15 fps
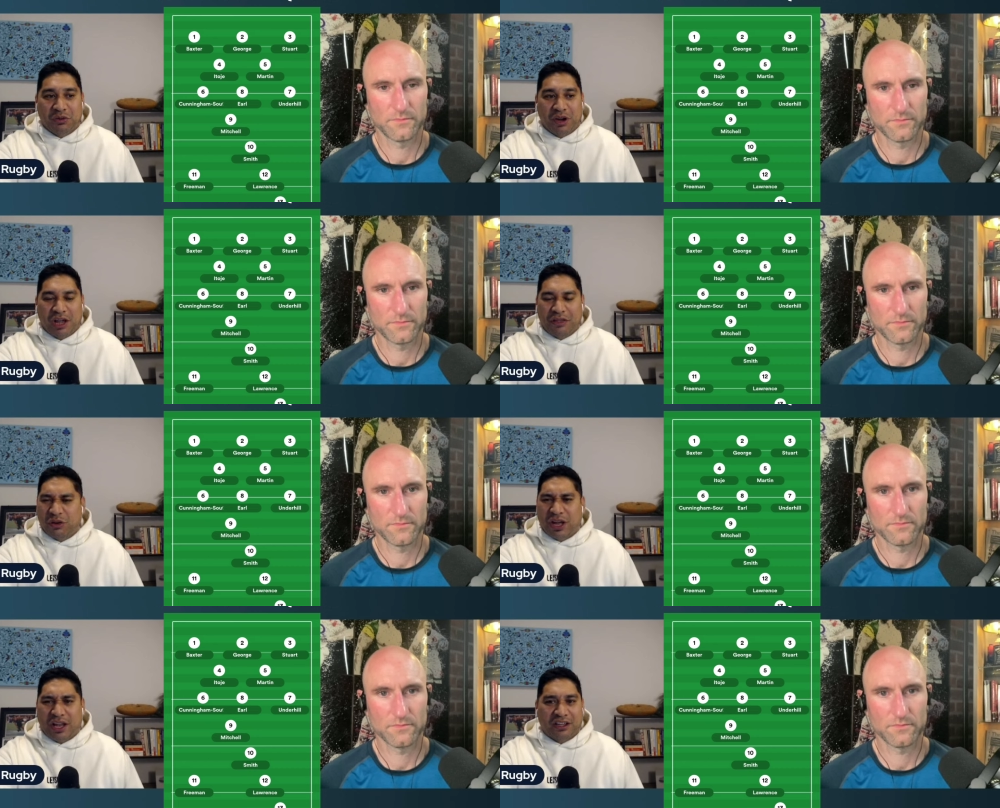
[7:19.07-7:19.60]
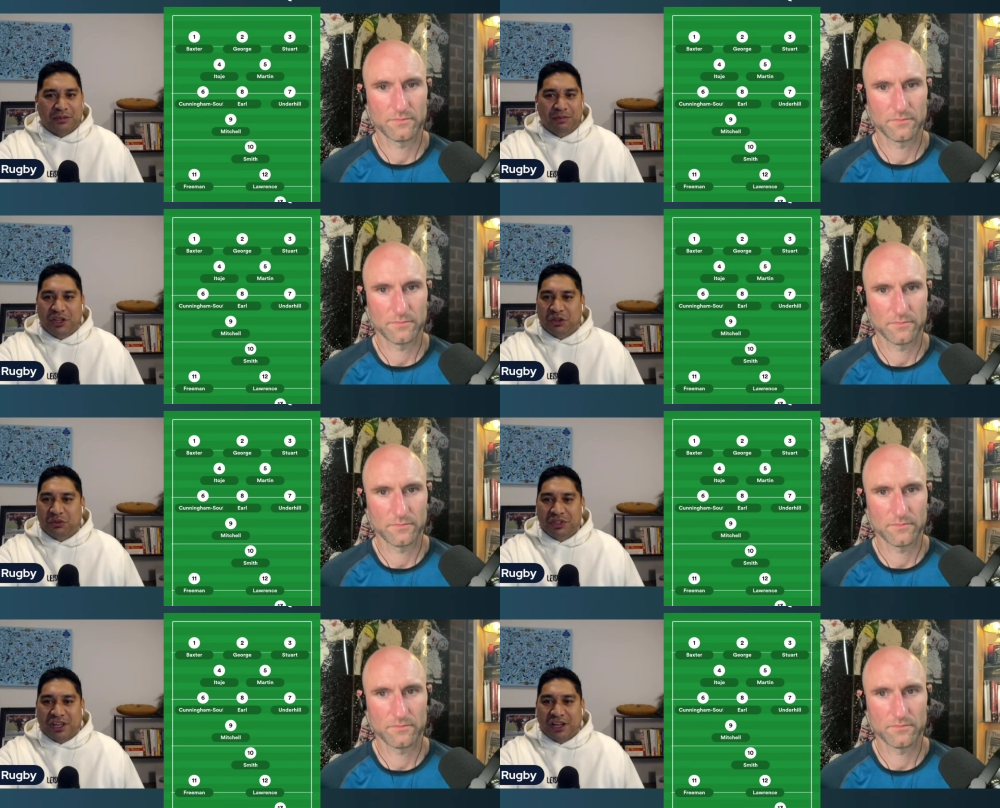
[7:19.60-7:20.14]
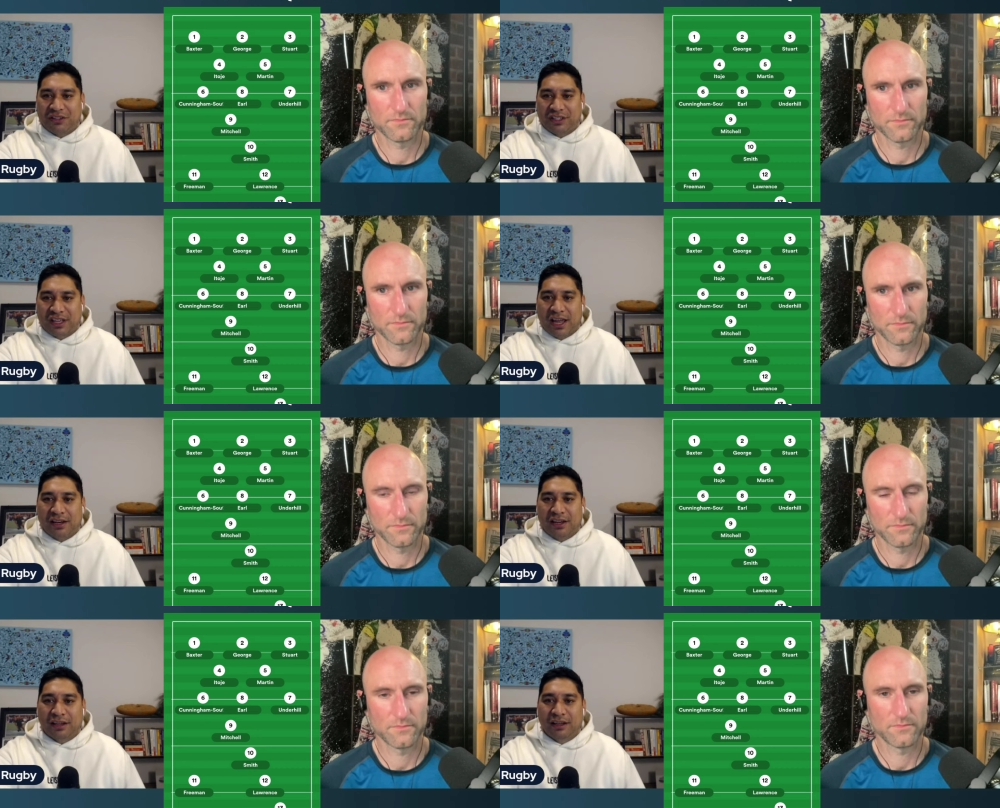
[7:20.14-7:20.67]
Speaker 1: And I thought Alex Mitchell was
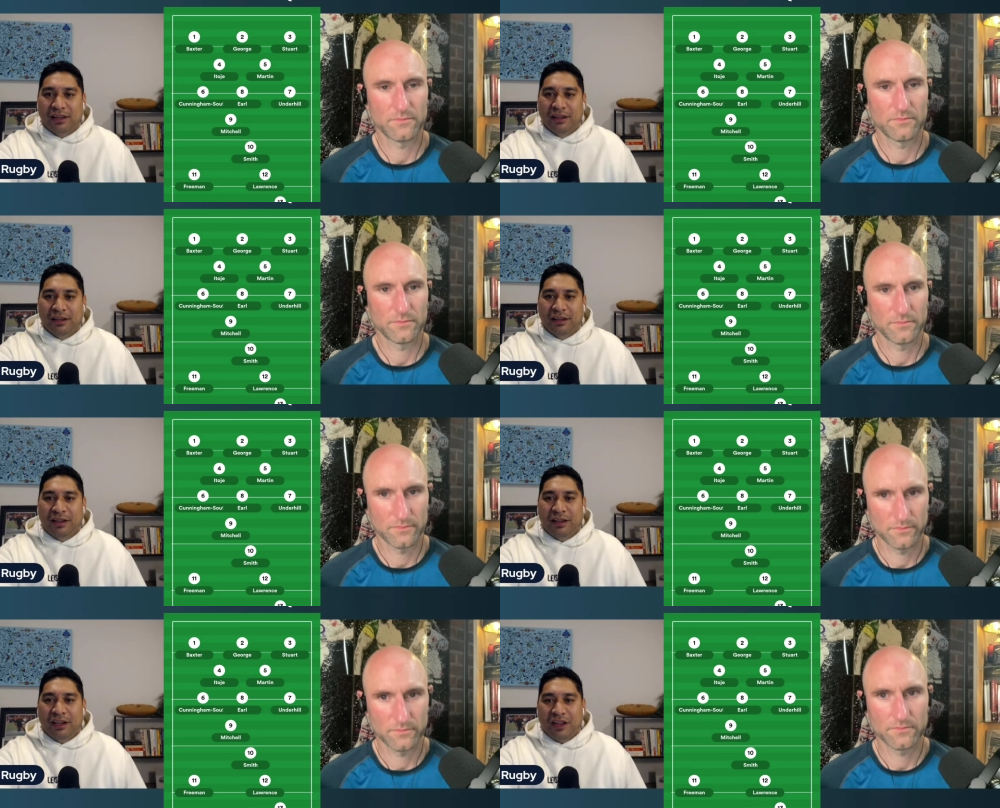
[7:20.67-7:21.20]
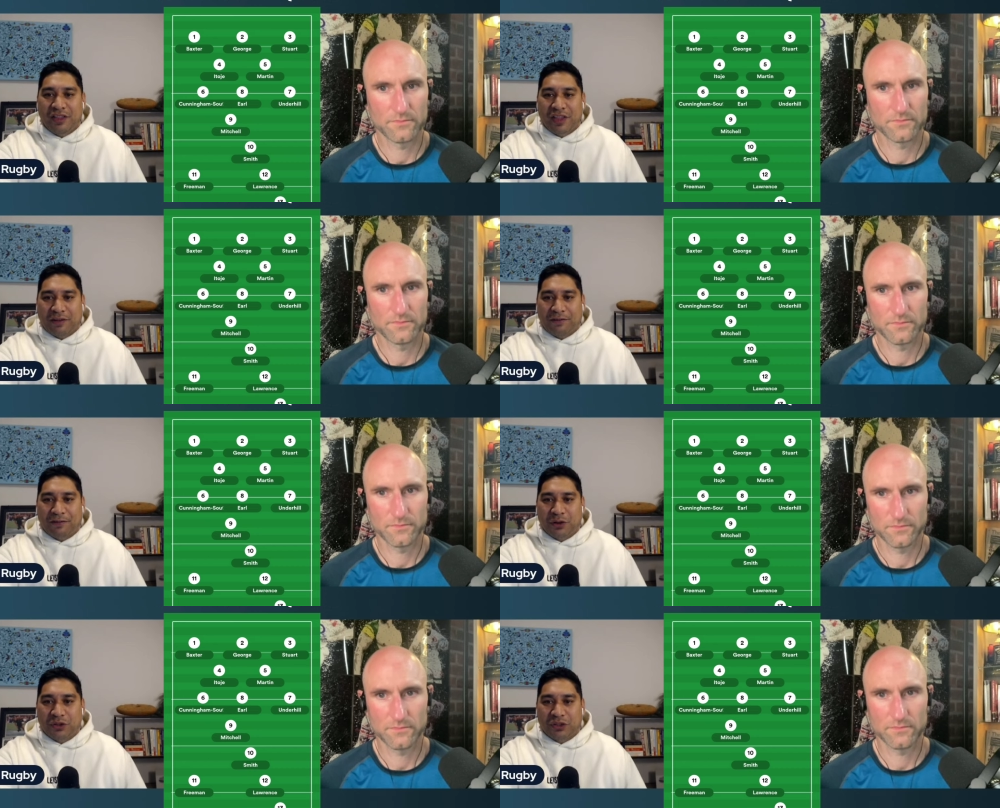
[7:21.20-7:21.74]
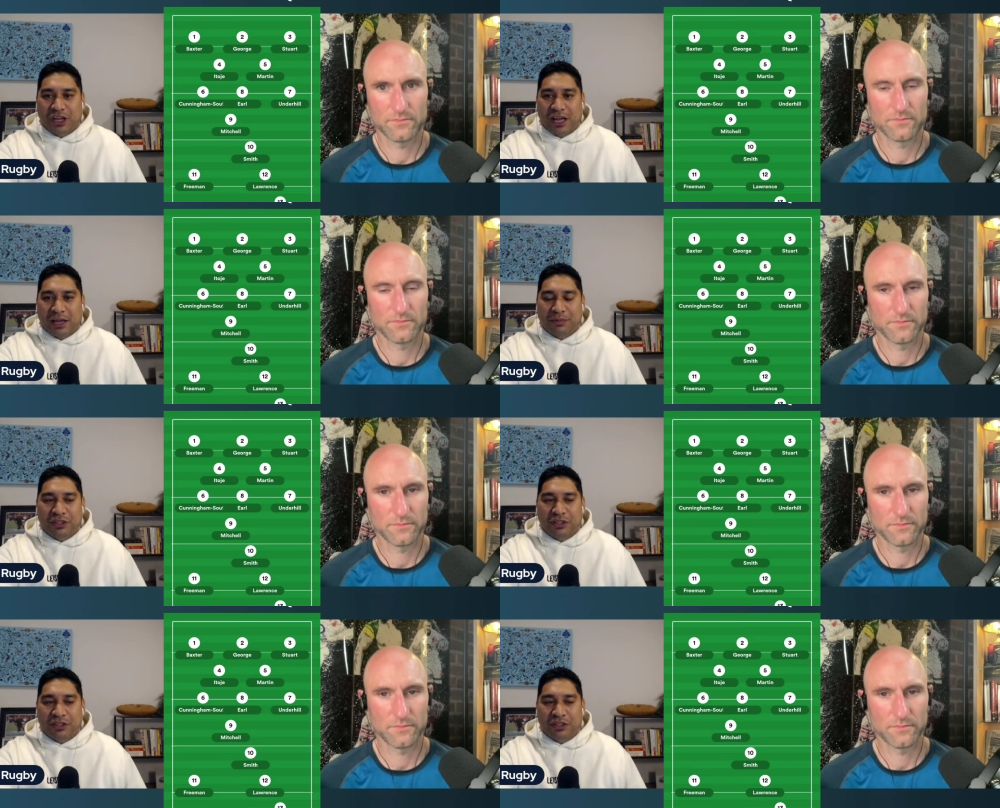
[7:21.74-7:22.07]
outstanding in that first game.